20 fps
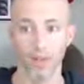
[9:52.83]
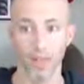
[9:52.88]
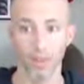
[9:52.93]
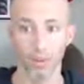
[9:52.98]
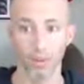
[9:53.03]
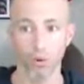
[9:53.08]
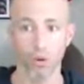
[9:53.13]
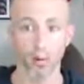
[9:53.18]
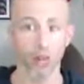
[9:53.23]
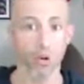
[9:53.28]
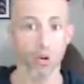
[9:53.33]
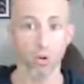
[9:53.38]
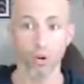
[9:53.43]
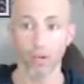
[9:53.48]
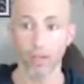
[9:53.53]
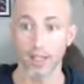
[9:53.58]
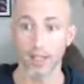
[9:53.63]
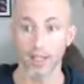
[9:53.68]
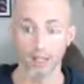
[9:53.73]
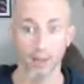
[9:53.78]
were not
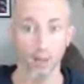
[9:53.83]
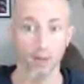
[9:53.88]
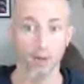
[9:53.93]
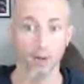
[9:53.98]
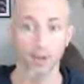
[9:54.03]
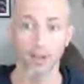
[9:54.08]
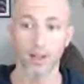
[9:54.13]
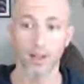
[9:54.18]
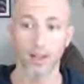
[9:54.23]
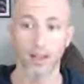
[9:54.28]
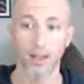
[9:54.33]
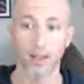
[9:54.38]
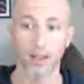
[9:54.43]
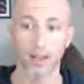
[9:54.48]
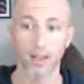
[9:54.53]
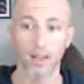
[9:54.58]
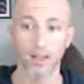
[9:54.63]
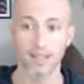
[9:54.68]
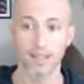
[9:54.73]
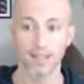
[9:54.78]
working. They were not
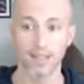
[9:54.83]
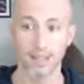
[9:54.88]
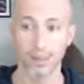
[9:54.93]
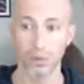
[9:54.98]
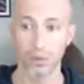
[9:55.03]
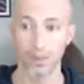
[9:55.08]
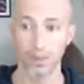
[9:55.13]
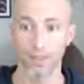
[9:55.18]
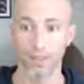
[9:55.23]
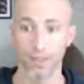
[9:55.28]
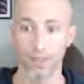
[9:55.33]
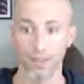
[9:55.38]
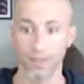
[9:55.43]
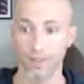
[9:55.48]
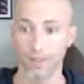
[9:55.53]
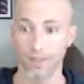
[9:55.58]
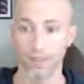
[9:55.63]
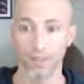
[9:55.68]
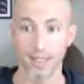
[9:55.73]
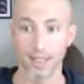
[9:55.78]
having to deal with
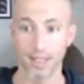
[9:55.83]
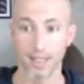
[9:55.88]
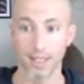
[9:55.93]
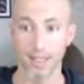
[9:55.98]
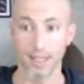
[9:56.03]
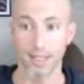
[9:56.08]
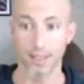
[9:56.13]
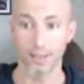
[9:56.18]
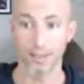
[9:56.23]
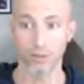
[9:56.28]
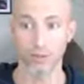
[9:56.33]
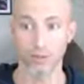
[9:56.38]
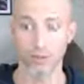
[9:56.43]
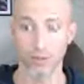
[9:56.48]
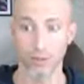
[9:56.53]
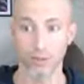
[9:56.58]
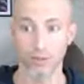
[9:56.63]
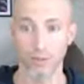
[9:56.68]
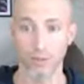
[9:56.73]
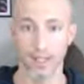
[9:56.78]
even the daily life
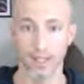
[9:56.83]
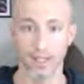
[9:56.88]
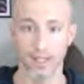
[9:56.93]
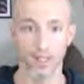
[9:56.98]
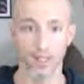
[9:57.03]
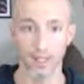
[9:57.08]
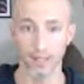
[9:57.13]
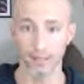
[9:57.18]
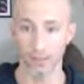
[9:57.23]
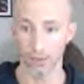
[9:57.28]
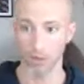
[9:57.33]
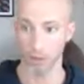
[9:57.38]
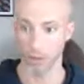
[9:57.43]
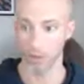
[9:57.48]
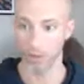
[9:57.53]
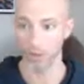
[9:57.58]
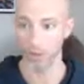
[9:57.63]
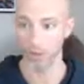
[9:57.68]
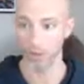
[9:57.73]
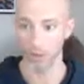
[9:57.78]
stressors of things. They had been
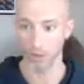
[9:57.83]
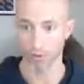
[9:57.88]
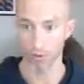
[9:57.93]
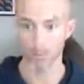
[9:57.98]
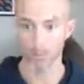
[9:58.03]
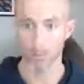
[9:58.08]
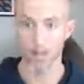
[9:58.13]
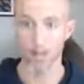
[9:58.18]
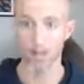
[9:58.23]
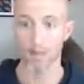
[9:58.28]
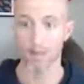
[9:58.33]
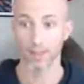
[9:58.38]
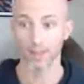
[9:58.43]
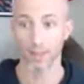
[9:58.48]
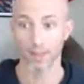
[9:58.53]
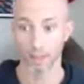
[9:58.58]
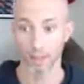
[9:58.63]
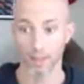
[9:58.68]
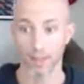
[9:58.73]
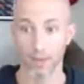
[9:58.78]
removed from
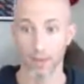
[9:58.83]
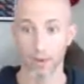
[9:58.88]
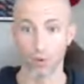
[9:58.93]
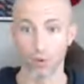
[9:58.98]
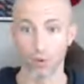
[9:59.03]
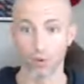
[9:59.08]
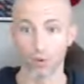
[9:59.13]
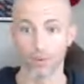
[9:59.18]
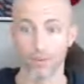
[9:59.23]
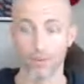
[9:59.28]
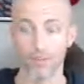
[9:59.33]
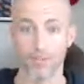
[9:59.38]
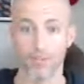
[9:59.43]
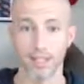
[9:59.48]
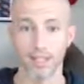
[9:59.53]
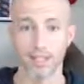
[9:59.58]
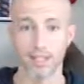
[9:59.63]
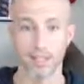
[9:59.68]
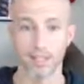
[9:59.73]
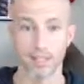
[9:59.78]
the grind of
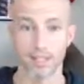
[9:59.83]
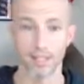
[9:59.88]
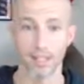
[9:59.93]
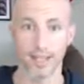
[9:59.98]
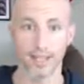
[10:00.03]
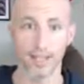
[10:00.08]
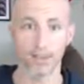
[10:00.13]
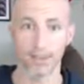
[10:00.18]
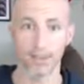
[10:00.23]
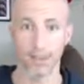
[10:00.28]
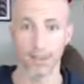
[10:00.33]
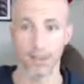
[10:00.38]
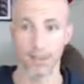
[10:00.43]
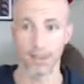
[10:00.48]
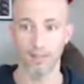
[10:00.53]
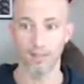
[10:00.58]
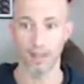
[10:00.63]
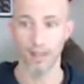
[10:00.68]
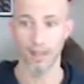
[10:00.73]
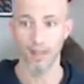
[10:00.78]
daily society, and we're
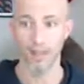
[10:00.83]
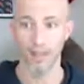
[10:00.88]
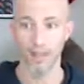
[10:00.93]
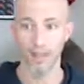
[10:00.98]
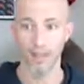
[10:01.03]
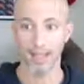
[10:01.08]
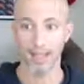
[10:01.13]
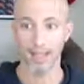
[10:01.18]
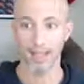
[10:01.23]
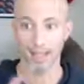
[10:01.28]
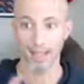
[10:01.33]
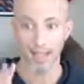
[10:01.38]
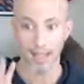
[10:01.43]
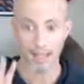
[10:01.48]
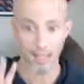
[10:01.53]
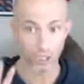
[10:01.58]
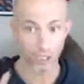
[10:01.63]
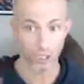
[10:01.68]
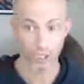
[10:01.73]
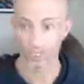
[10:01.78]
living in
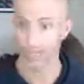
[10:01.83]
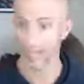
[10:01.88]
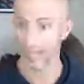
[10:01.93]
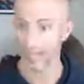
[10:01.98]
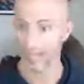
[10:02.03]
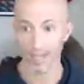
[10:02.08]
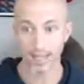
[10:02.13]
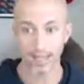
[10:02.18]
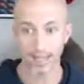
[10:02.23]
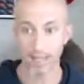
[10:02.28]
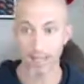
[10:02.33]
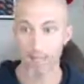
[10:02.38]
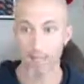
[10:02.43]
like just a